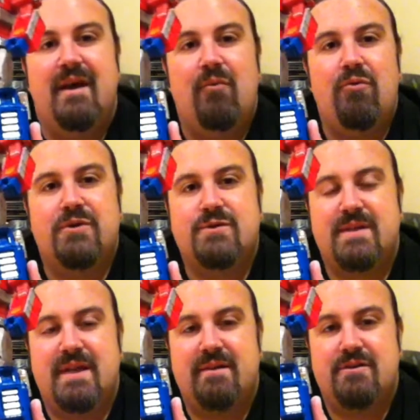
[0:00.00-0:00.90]
and walk
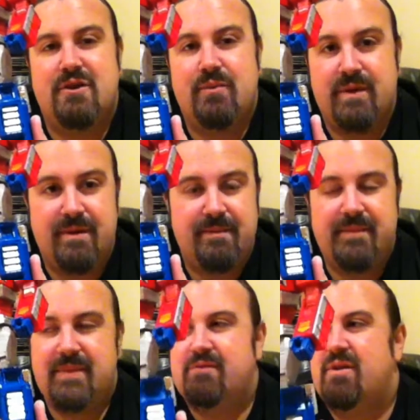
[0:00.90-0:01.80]
straight out of the shop with it,
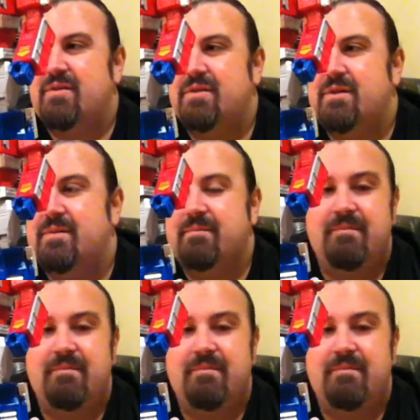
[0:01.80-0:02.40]
rather than